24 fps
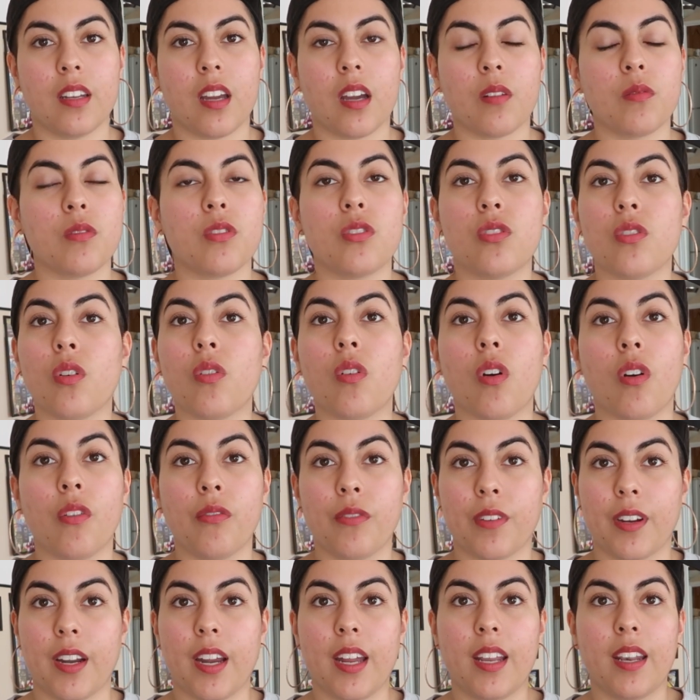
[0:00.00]
I was so
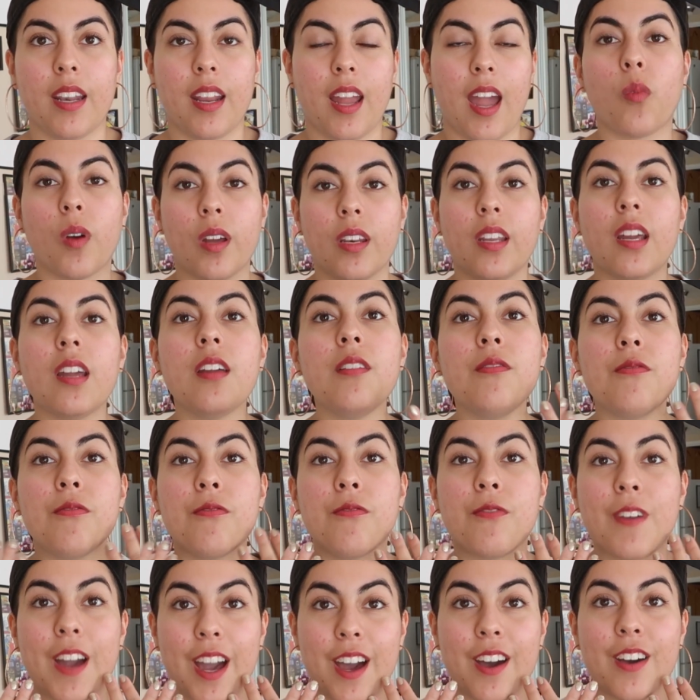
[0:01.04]
over it. When I
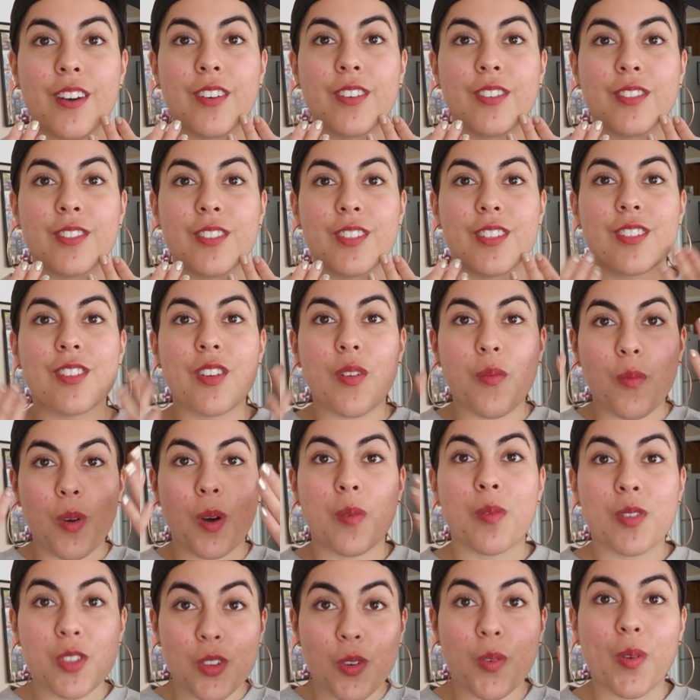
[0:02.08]
found
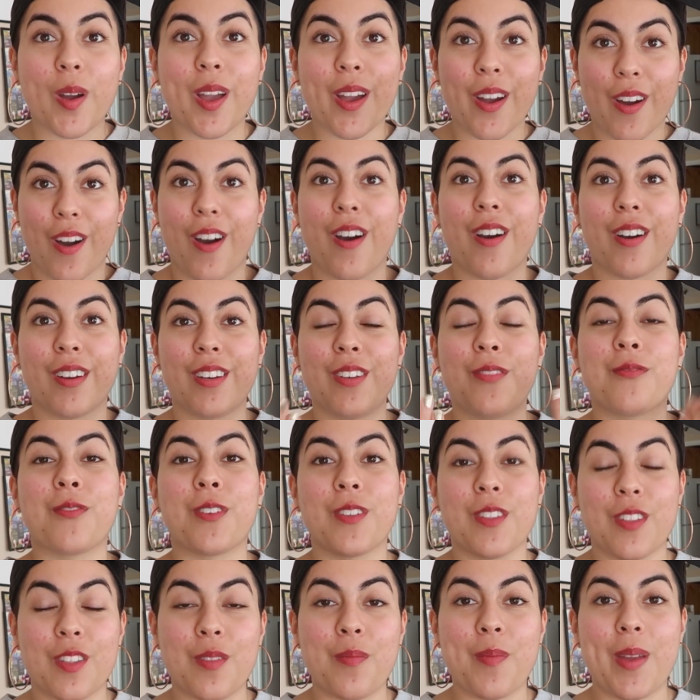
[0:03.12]
what was going on in
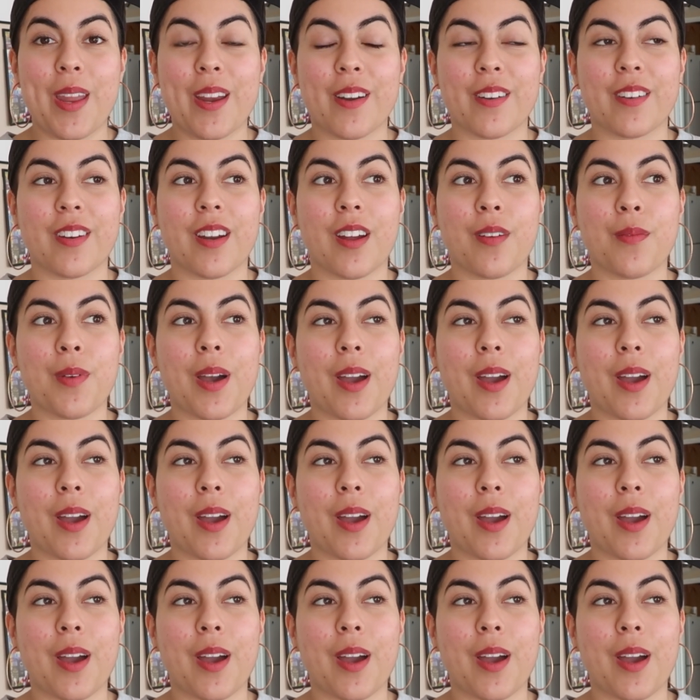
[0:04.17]
front of the mirror,